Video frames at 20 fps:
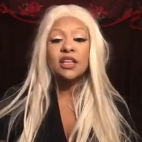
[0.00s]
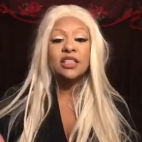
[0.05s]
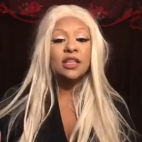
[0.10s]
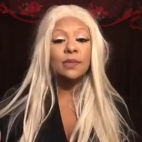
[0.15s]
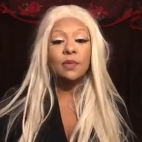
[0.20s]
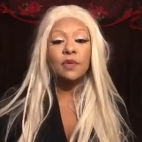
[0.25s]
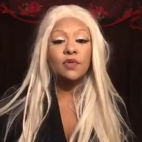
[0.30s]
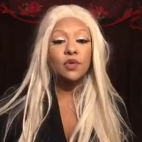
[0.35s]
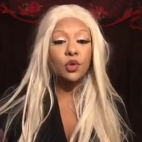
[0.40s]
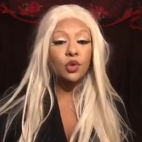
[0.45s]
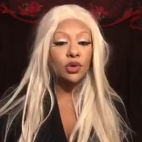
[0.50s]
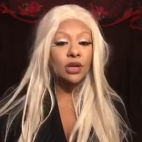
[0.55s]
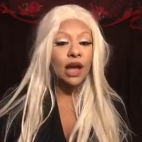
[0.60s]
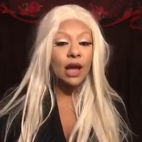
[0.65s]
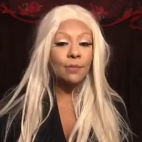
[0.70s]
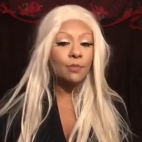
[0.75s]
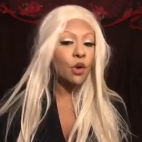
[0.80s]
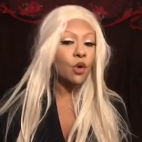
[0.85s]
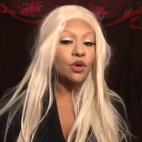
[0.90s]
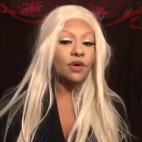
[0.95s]
Some of you are
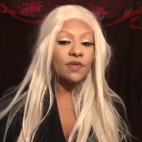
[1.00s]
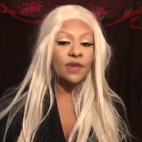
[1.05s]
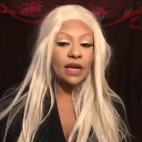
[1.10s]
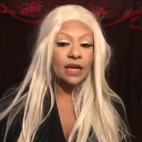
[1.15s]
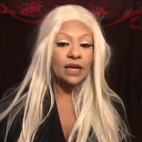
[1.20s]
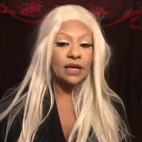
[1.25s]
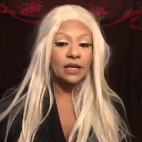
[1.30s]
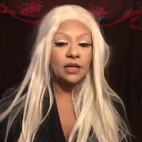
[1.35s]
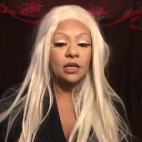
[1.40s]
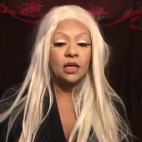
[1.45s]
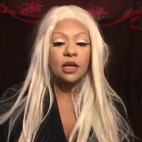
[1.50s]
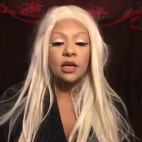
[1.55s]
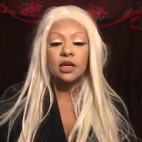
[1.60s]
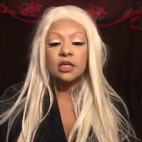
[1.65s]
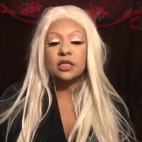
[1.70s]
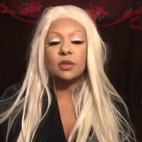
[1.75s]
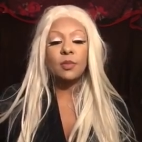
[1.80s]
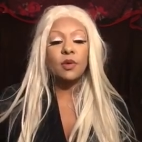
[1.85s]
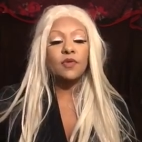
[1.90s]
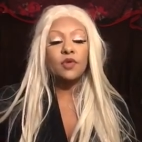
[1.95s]
not motivated.
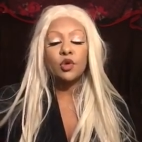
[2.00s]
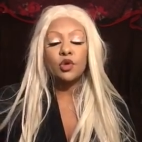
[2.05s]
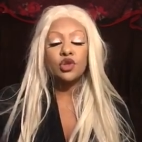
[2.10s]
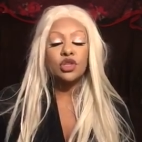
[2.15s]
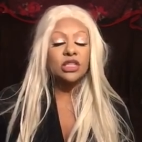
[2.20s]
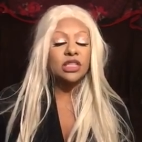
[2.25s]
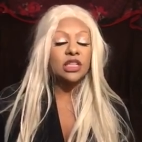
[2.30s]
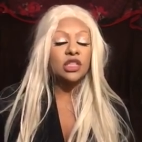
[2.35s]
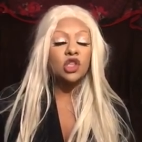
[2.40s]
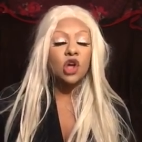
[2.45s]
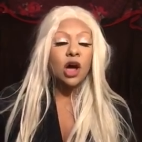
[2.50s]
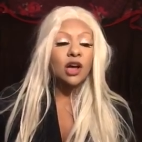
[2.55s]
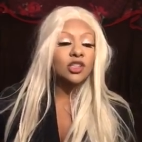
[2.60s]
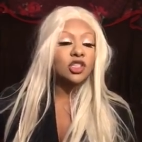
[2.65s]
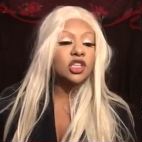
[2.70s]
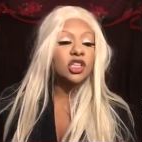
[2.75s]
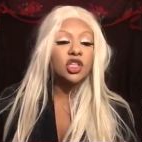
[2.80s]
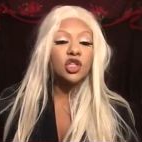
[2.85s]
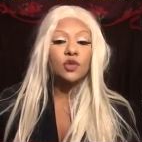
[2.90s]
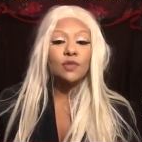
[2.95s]
Some of you are just
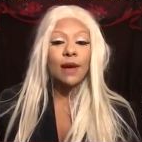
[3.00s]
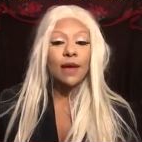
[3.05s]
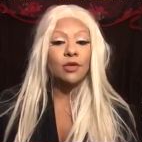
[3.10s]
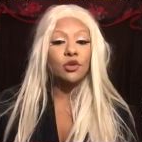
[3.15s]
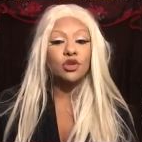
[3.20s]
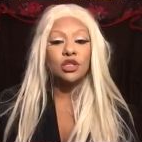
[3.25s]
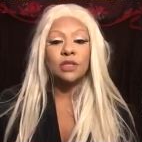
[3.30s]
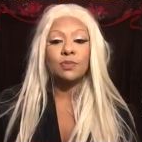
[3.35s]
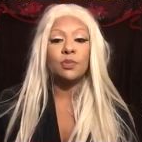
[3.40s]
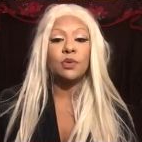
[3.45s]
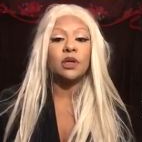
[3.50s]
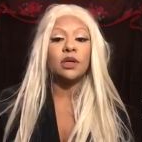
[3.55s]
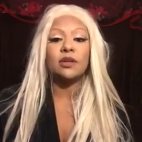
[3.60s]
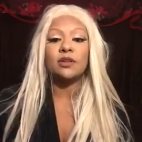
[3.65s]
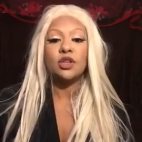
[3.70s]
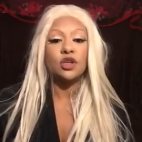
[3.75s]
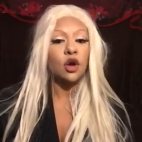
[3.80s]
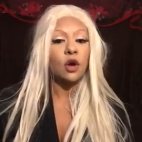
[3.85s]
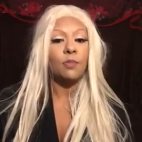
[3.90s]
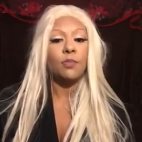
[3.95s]
exhausted and you'd rather just
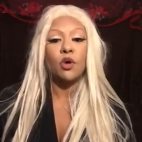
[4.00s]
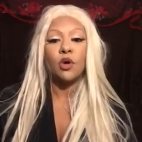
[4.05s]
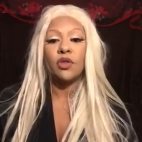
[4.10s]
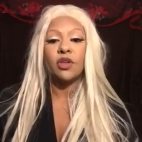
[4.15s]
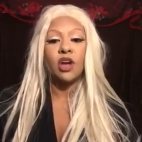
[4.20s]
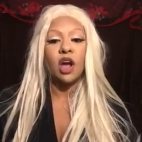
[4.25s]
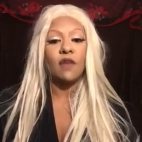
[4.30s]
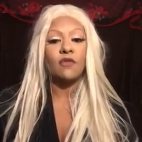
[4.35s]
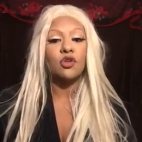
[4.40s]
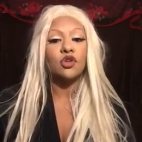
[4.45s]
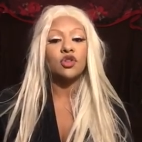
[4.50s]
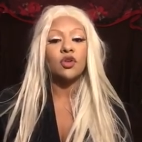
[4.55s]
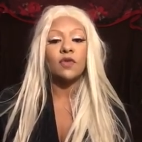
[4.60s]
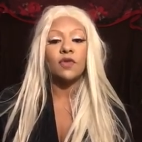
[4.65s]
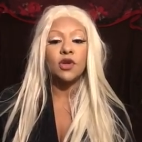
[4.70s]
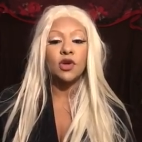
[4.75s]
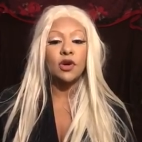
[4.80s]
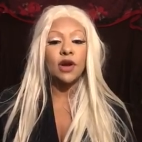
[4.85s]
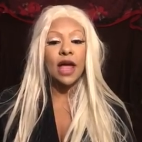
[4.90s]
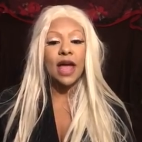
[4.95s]
pull the covers
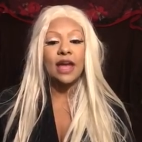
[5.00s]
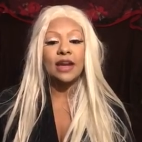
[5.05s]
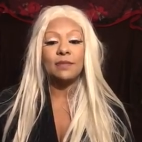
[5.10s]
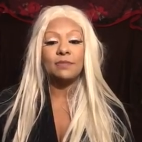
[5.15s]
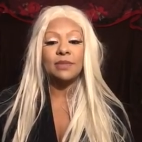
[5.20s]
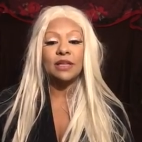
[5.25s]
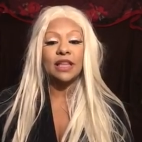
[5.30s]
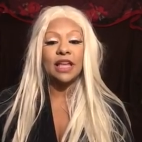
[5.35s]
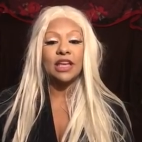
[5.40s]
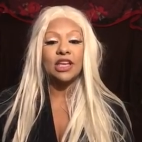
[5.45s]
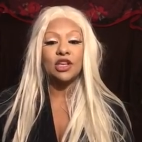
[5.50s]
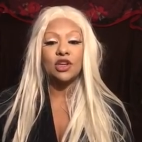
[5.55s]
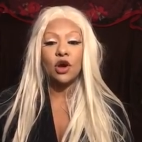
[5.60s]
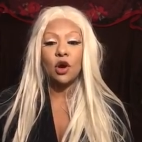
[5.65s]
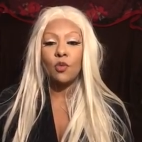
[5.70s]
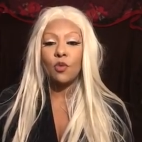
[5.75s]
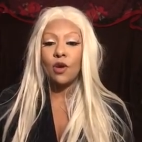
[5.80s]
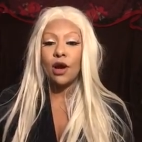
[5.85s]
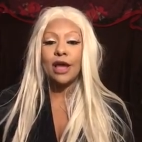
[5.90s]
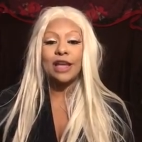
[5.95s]
over your head and be like, you
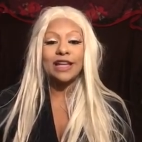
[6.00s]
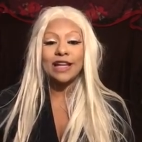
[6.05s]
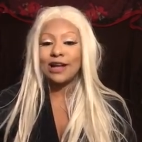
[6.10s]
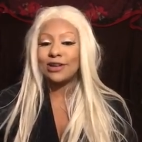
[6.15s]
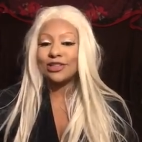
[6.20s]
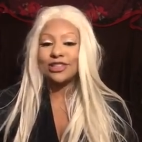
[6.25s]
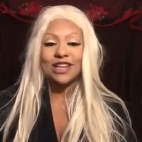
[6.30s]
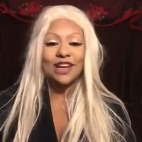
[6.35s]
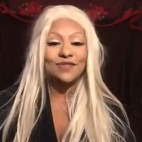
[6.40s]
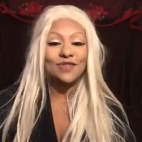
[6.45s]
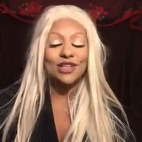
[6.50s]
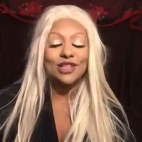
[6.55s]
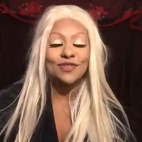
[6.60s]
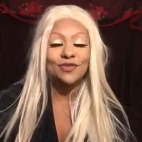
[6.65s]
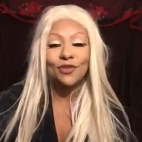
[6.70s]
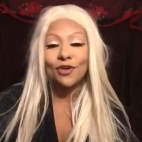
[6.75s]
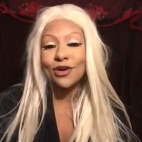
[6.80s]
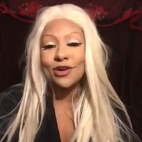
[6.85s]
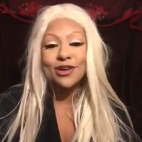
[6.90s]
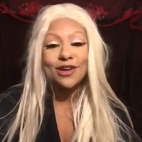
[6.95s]
know what, I'll save this
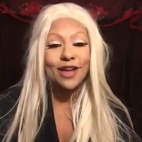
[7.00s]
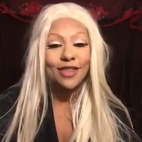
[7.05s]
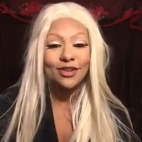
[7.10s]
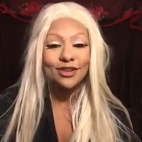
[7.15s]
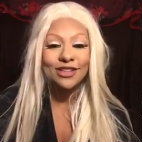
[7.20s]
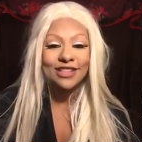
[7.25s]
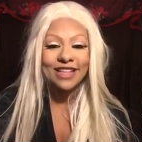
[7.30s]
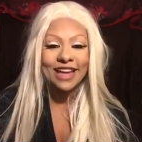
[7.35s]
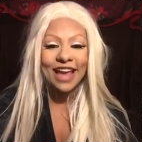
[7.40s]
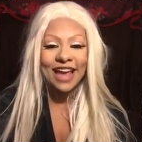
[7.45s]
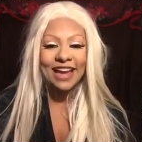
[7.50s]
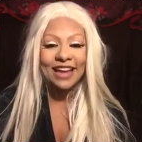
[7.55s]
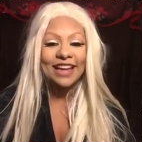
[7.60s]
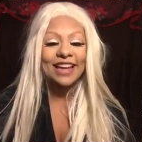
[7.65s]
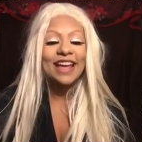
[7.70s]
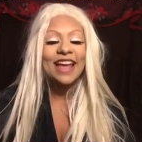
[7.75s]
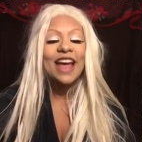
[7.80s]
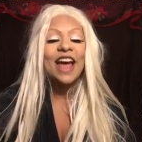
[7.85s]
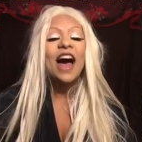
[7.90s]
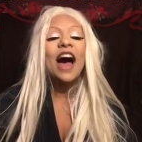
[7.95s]
for another day.